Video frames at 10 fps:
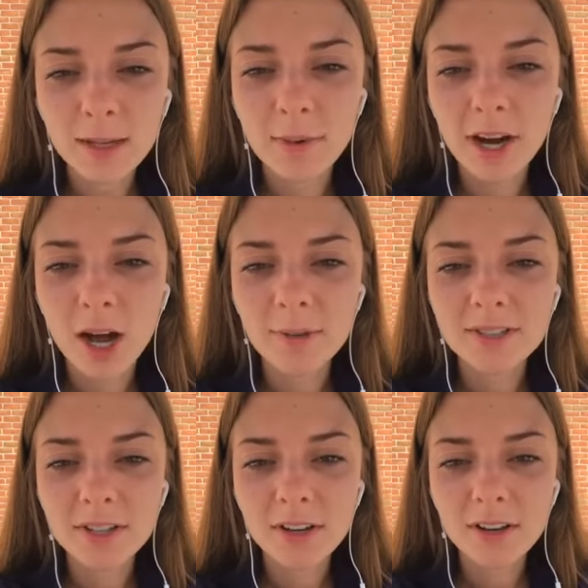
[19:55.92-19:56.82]
My
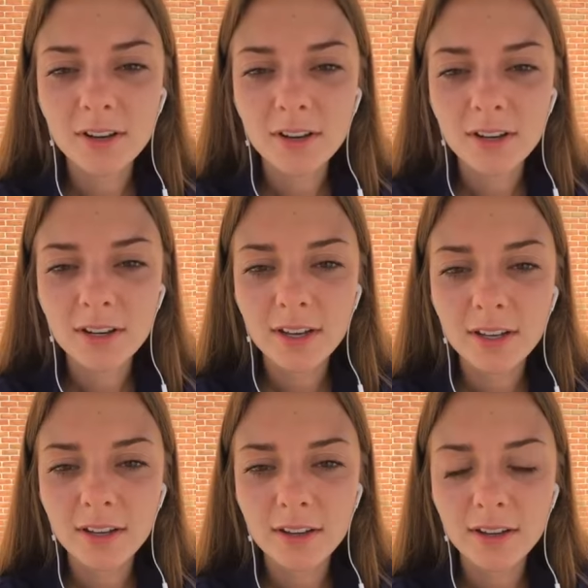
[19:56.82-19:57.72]
hobbies are
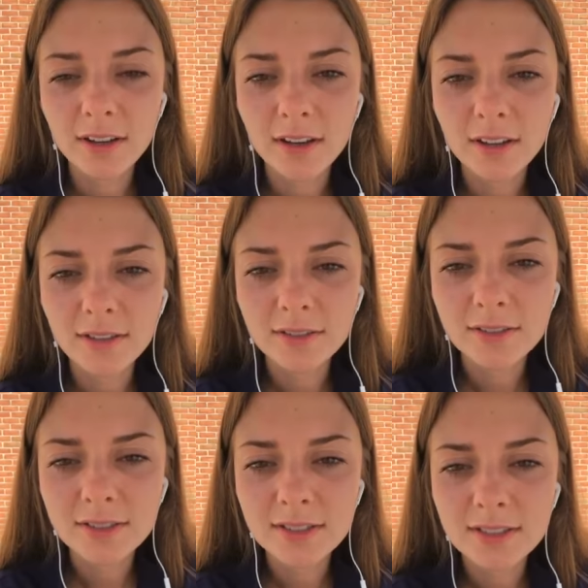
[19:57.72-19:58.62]

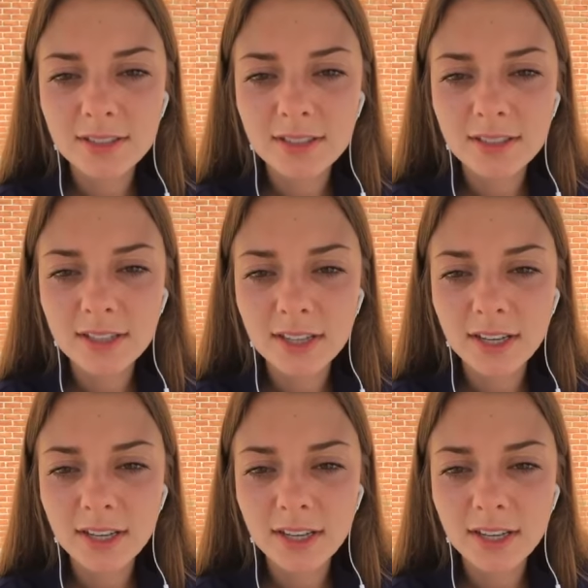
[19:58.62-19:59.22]
conceding